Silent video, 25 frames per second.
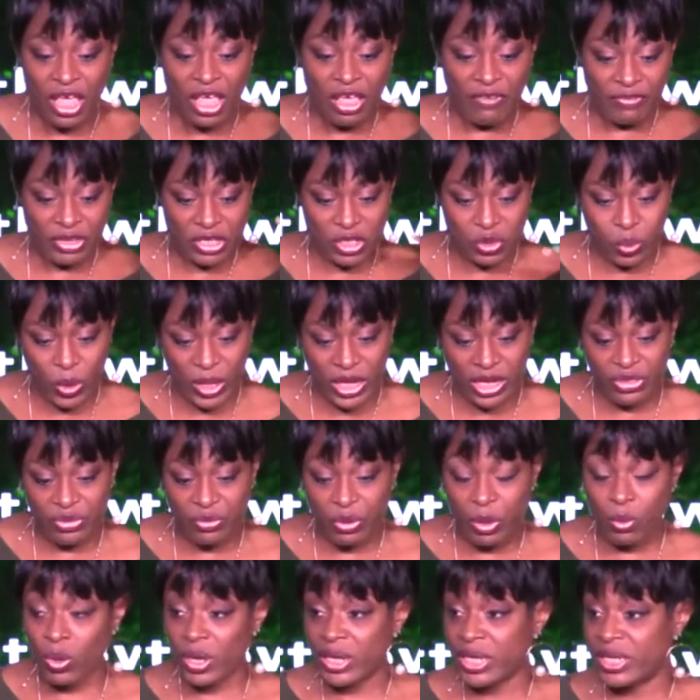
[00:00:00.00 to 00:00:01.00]
Verse 23,
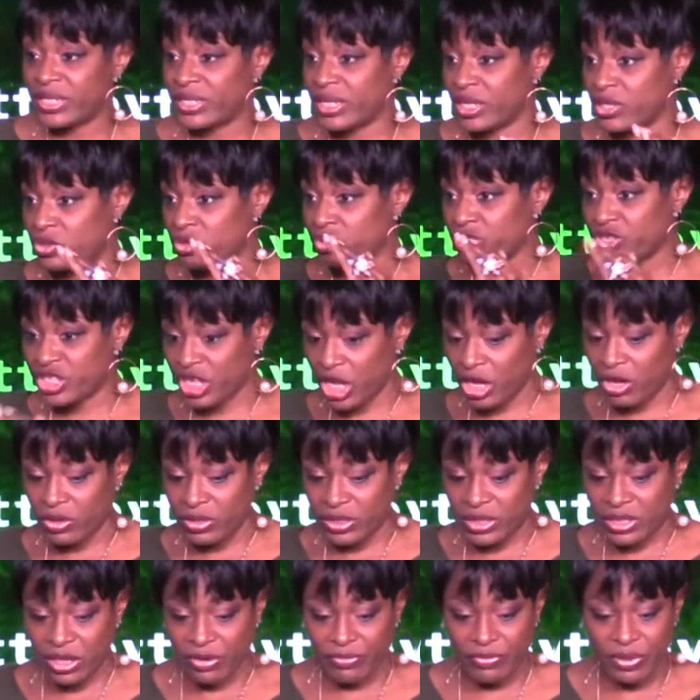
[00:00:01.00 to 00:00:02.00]
what he says to the second
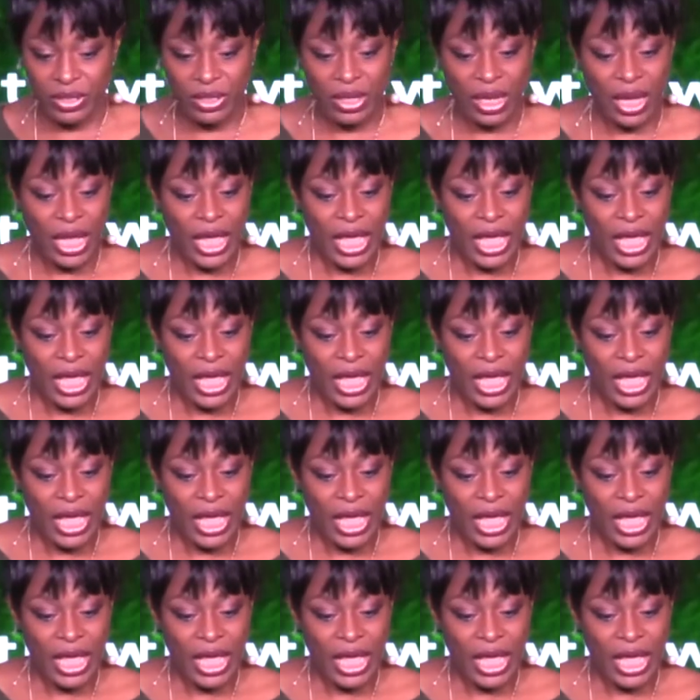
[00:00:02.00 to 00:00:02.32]
servant.